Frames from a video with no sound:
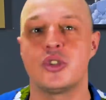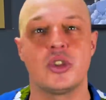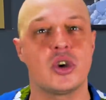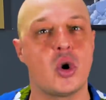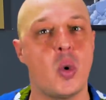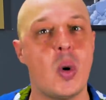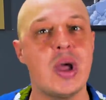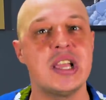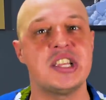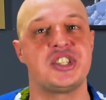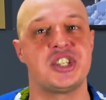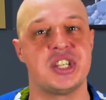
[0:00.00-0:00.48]
So the
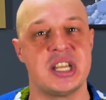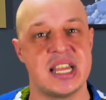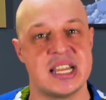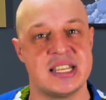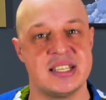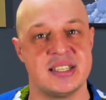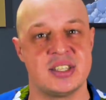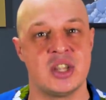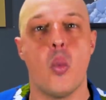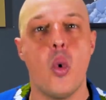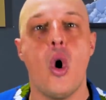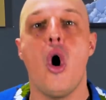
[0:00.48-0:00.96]
question
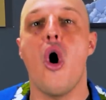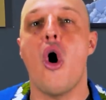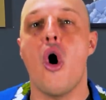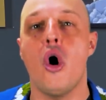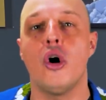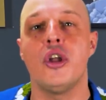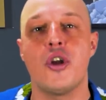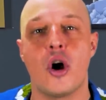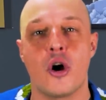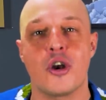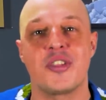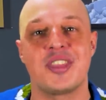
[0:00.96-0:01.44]
is, what
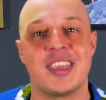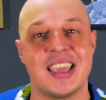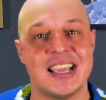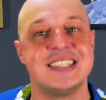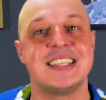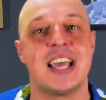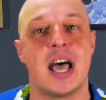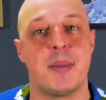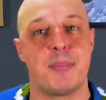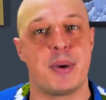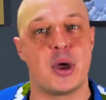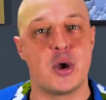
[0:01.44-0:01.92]
on earth
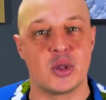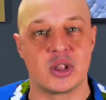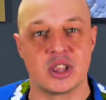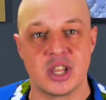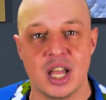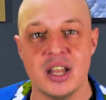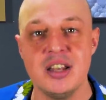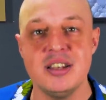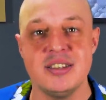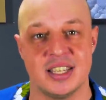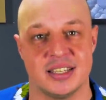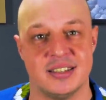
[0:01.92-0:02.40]
is it about
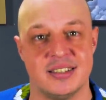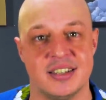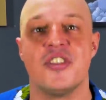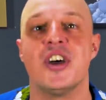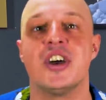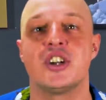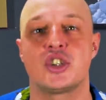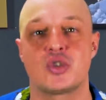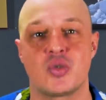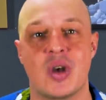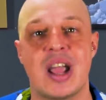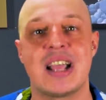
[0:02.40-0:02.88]
London
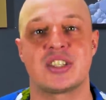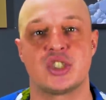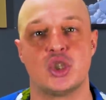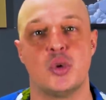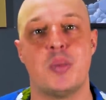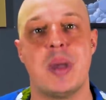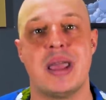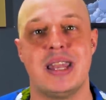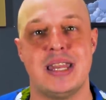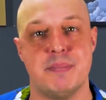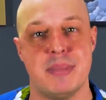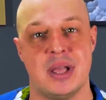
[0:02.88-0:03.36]
that attracts so
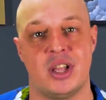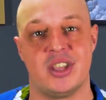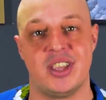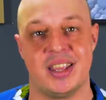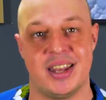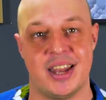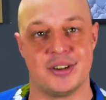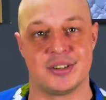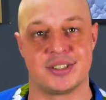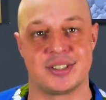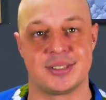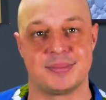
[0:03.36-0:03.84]
many
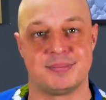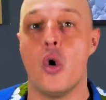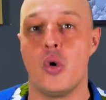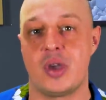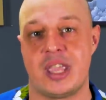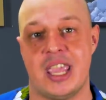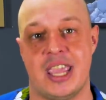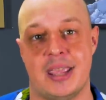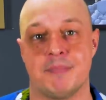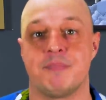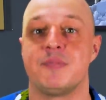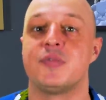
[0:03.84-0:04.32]
millionaires?
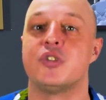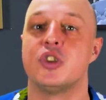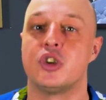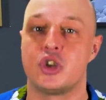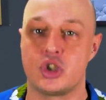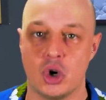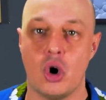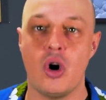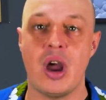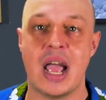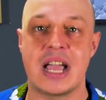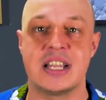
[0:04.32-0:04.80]
Okay, the
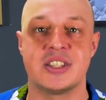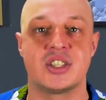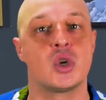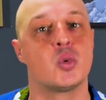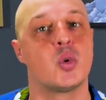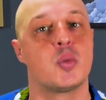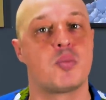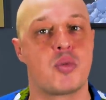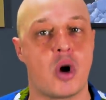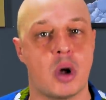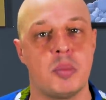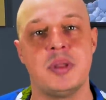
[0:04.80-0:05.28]
short answer
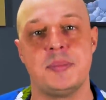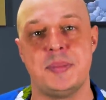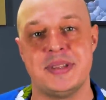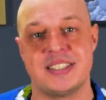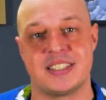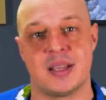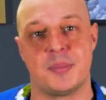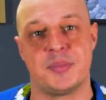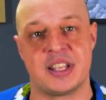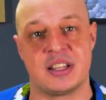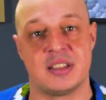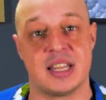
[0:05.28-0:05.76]
would probably be
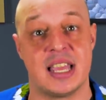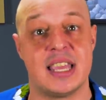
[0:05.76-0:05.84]
something